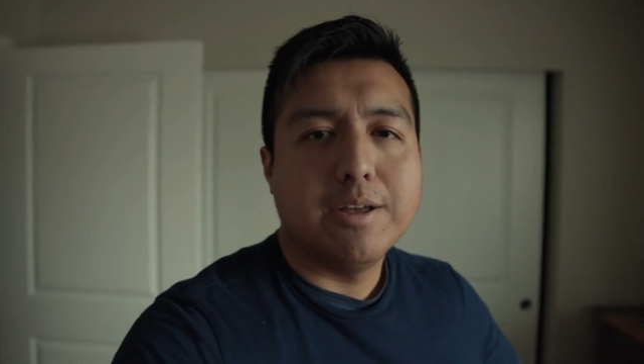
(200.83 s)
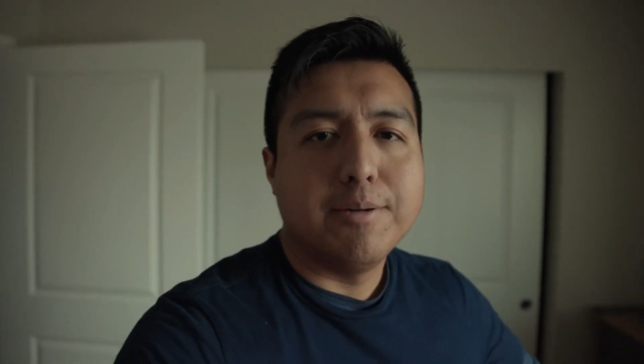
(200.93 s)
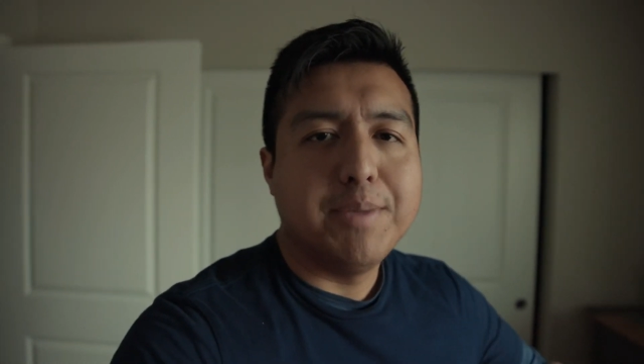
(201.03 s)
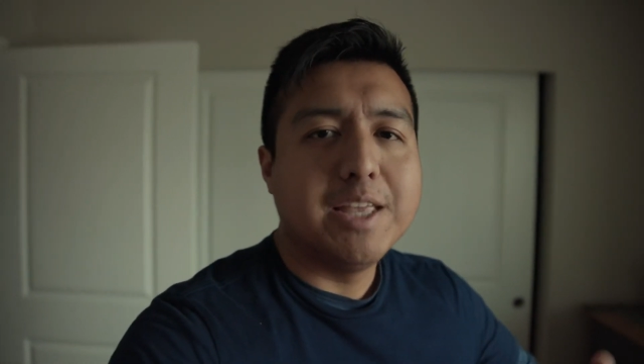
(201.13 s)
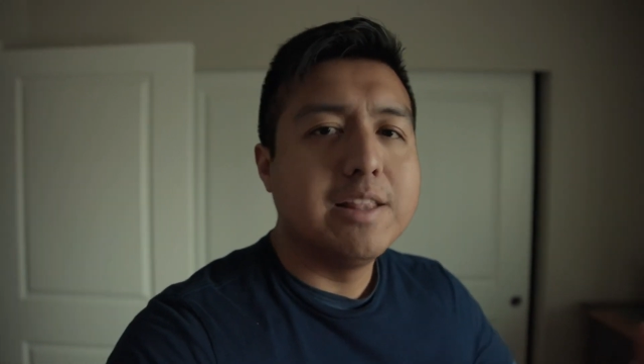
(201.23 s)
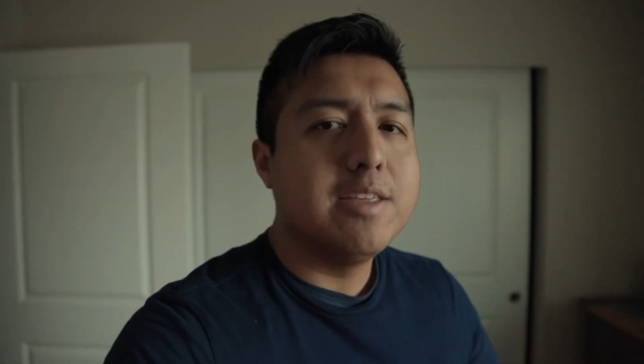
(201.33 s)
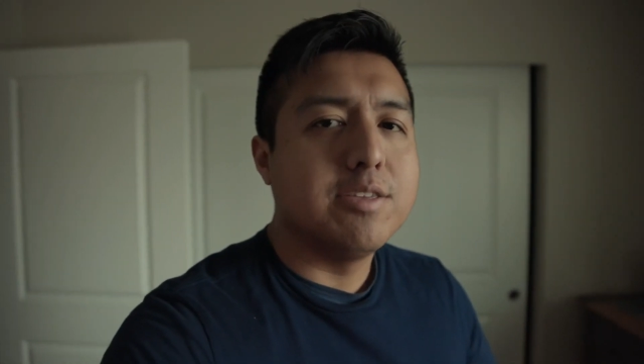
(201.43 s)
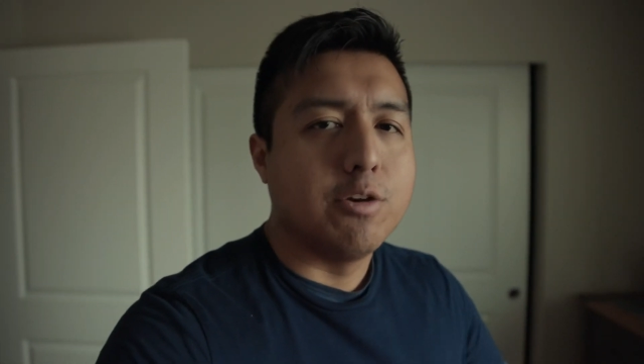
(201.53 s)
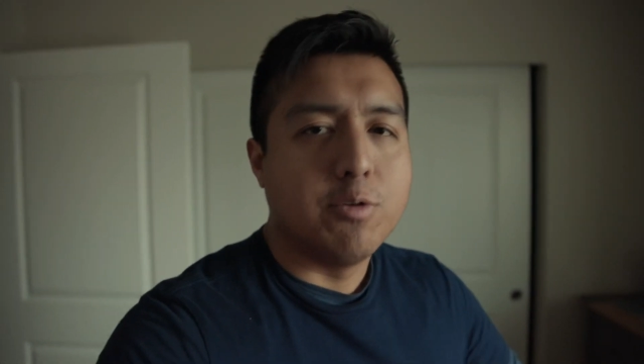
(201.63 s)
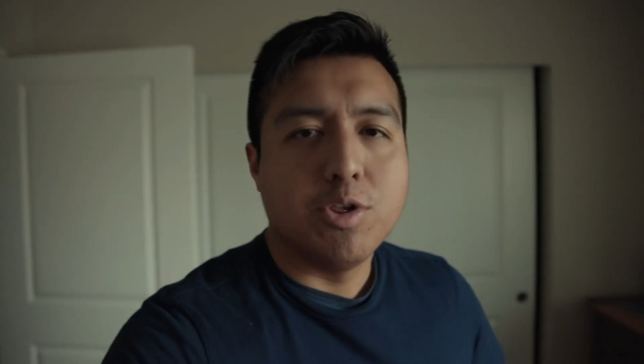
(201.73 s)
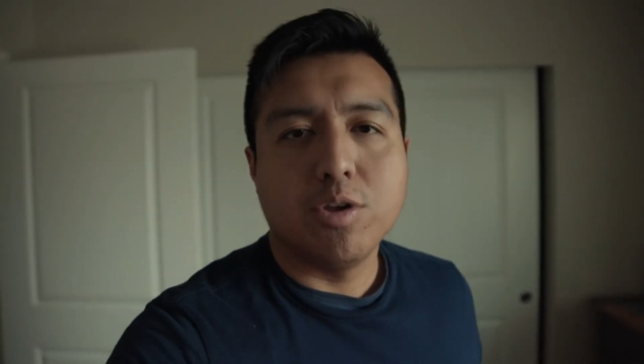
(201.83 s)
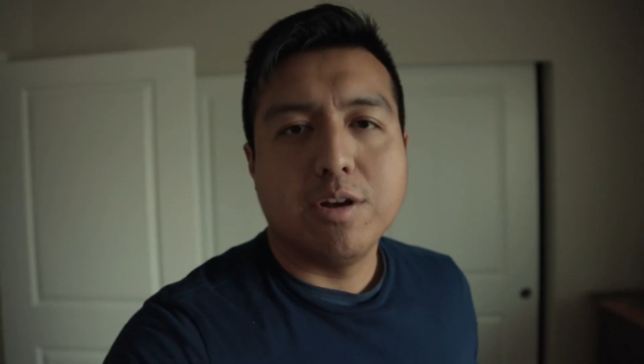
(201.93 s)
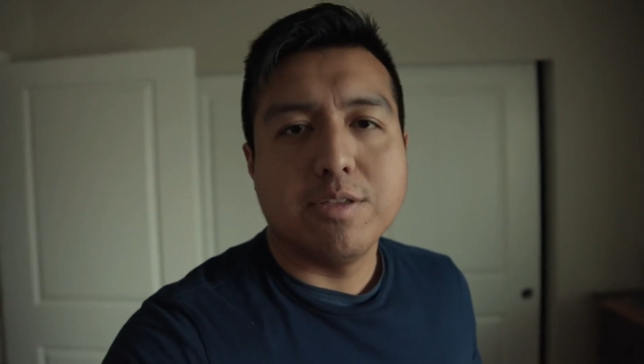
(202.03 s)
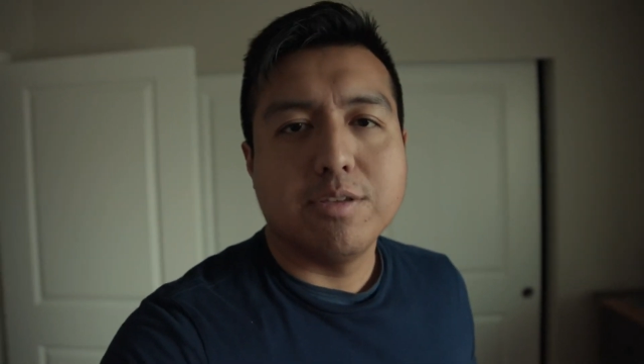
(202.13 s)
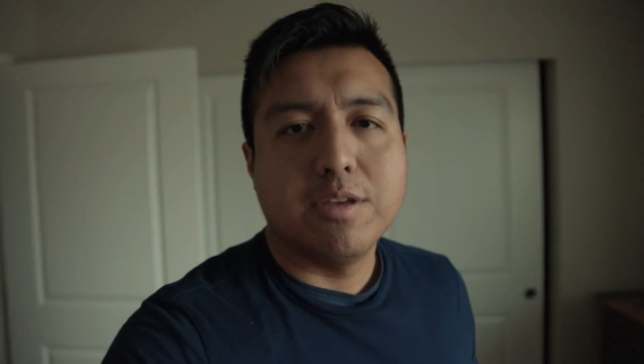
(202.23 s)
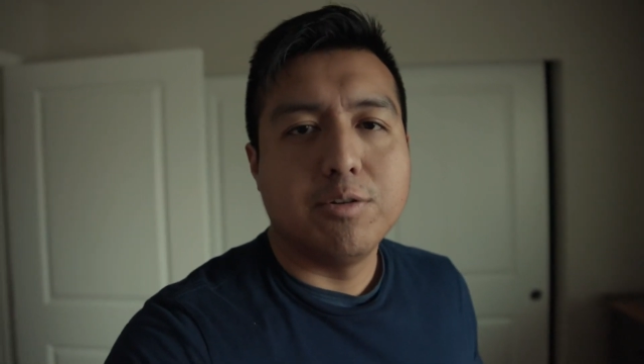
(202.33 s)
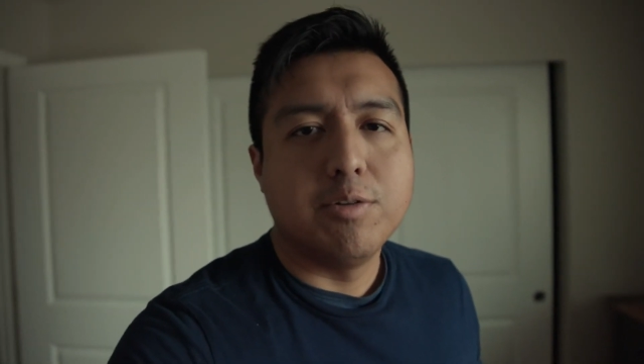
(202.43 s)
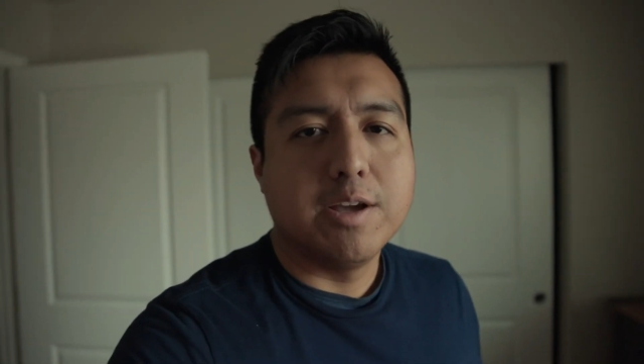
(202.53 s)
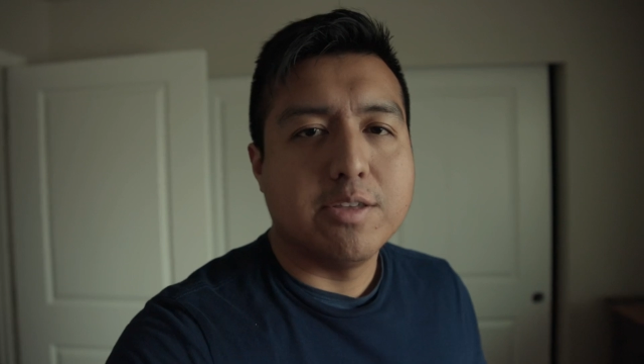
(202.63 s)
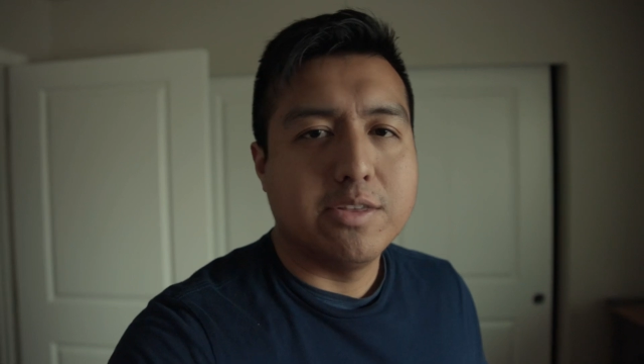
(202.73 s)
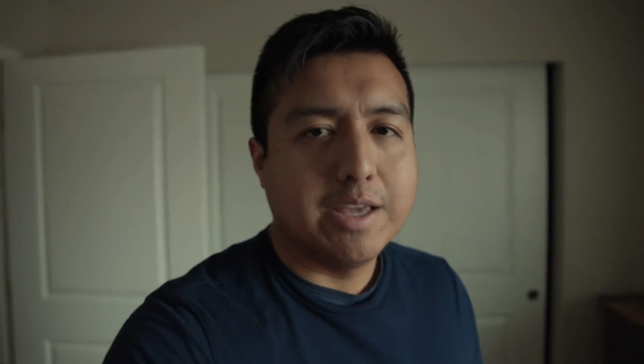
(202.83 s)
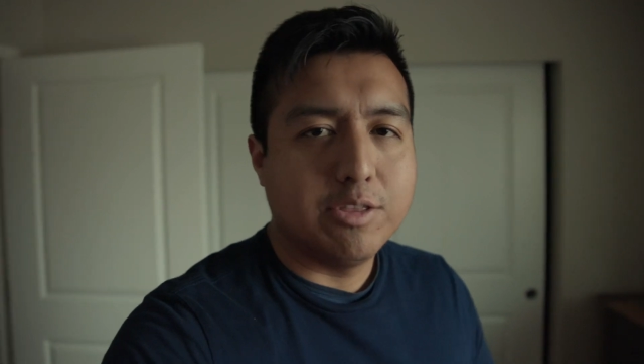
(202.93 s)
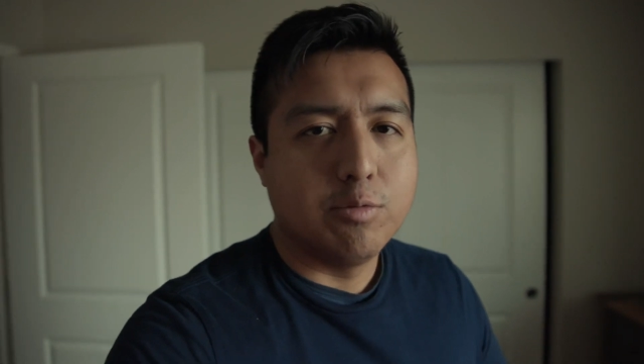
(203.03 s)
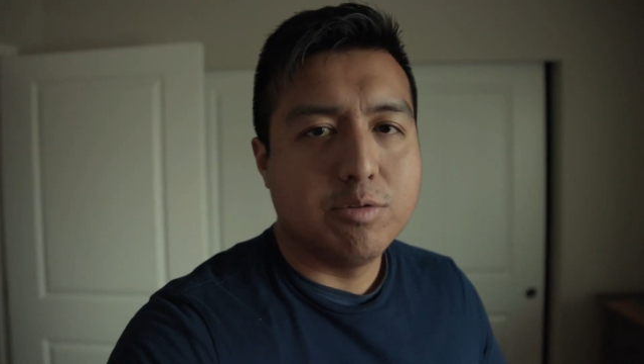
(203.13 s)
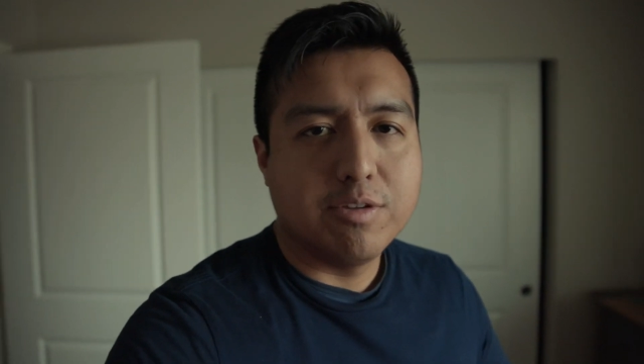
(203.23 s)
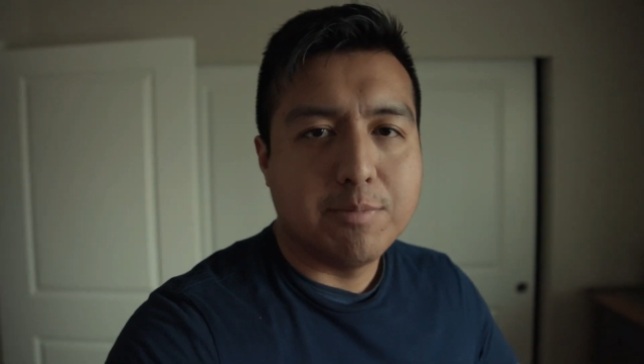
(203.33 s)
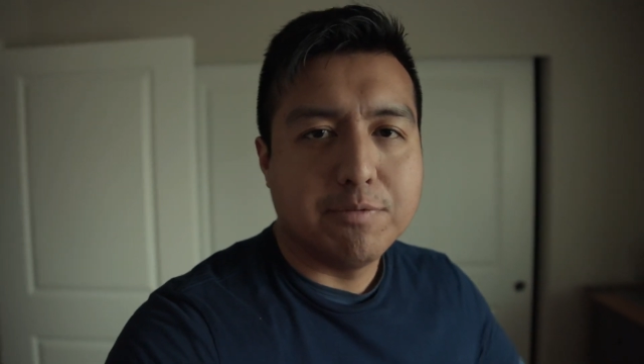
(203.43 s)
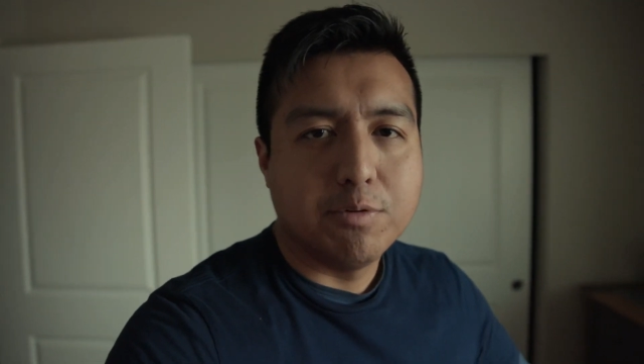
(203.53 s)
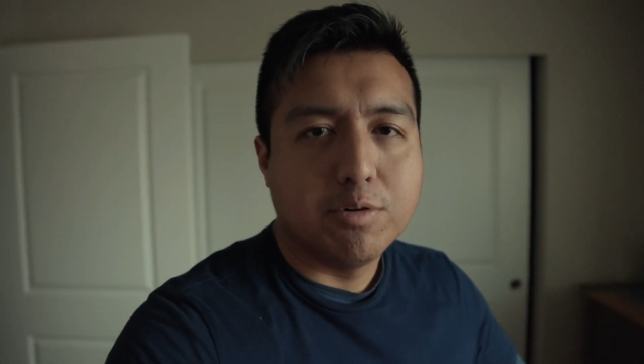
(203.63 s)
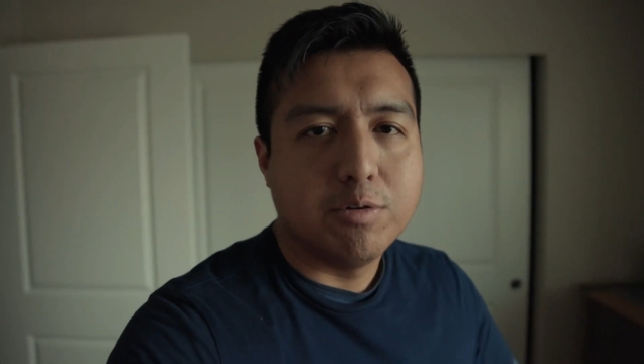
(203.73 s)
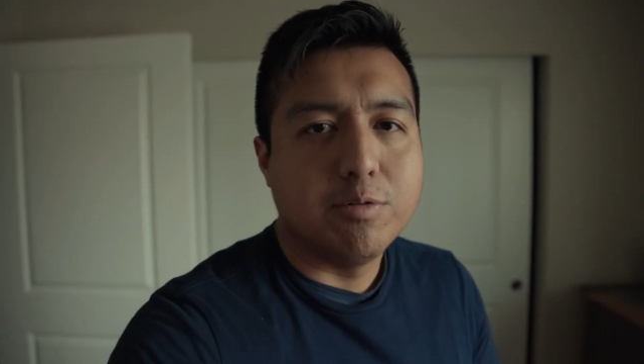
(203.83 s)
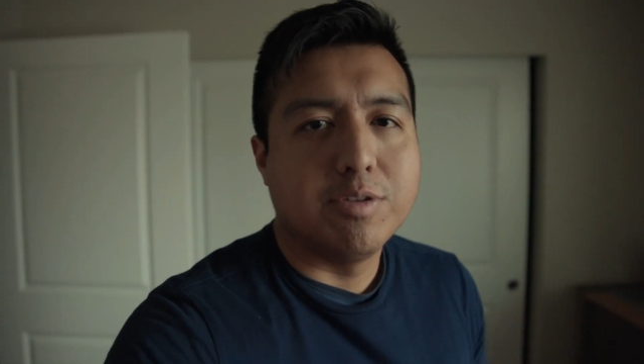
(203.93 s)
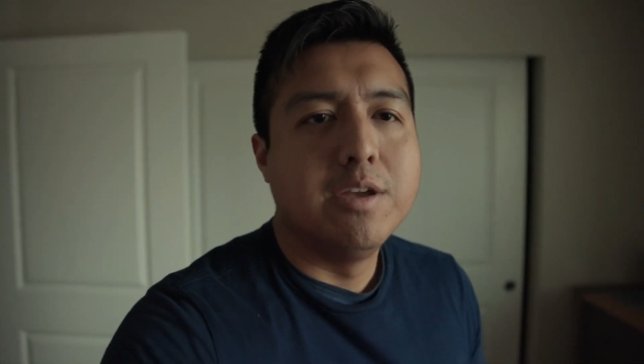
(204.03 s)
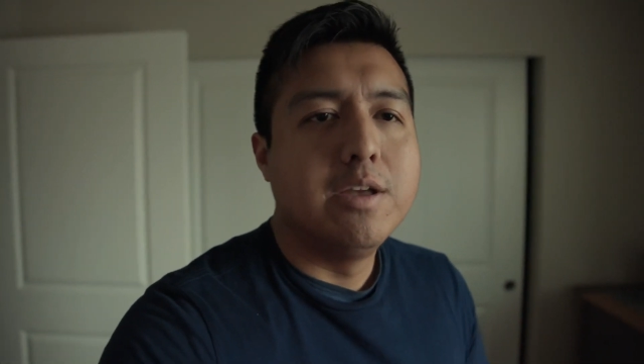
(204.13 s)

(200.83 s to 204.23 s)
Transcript: Mainly series shots. I know you guys like those type of photos.